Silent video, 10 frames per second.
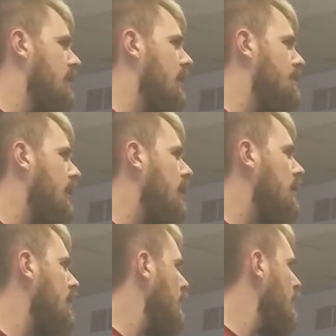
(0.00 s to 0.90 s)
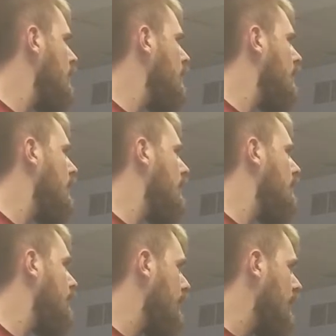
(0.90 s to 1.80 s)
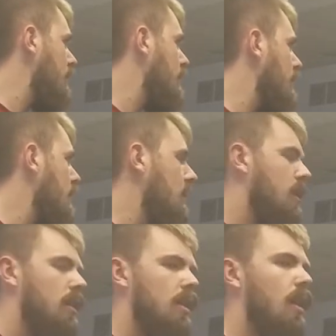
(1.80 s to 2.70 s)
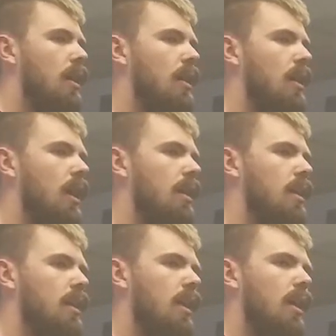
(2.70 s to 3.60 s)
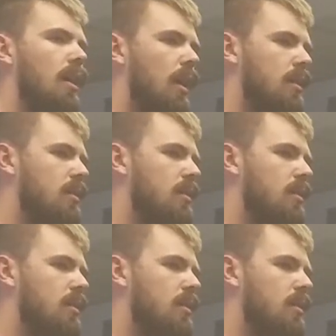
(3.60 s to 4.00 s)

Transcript: to up to eight. Uh, you can do this. up to eight, yeah. Yeah. The default's four. But.